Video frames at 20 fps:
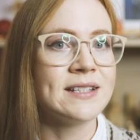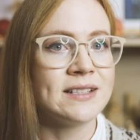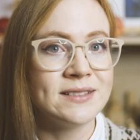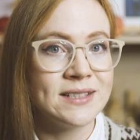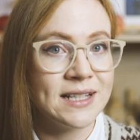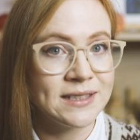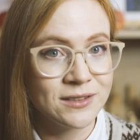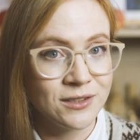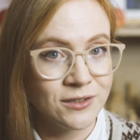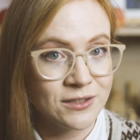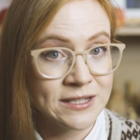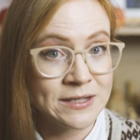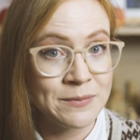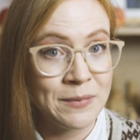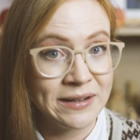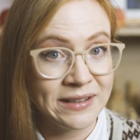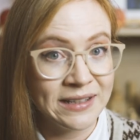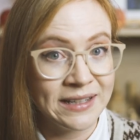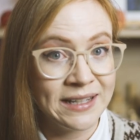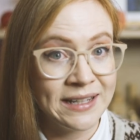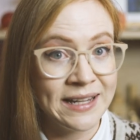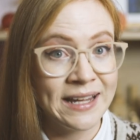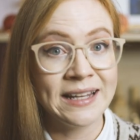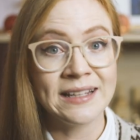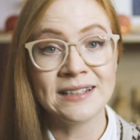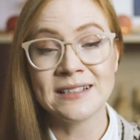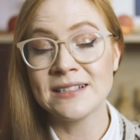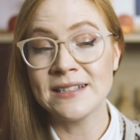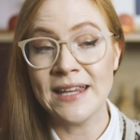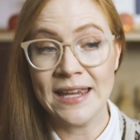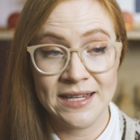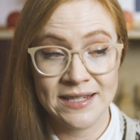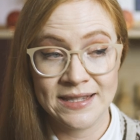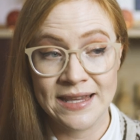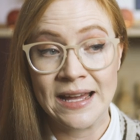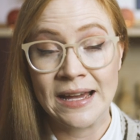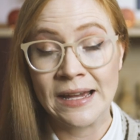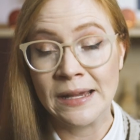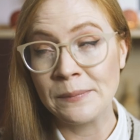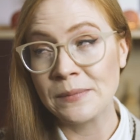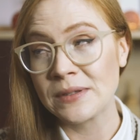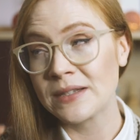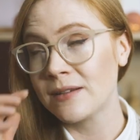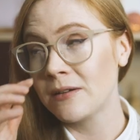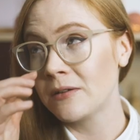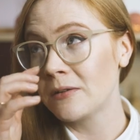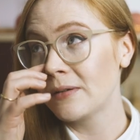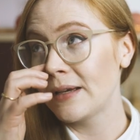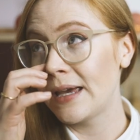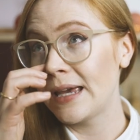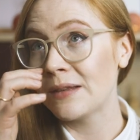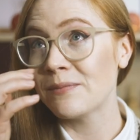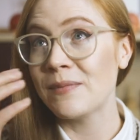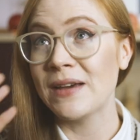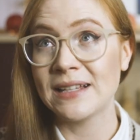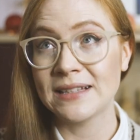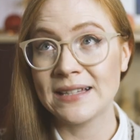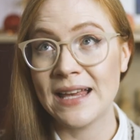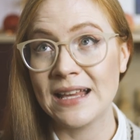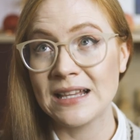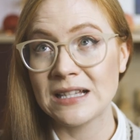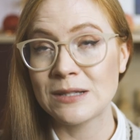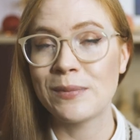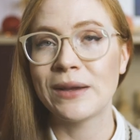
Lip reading: and that costs money and takes time, so it makes sense.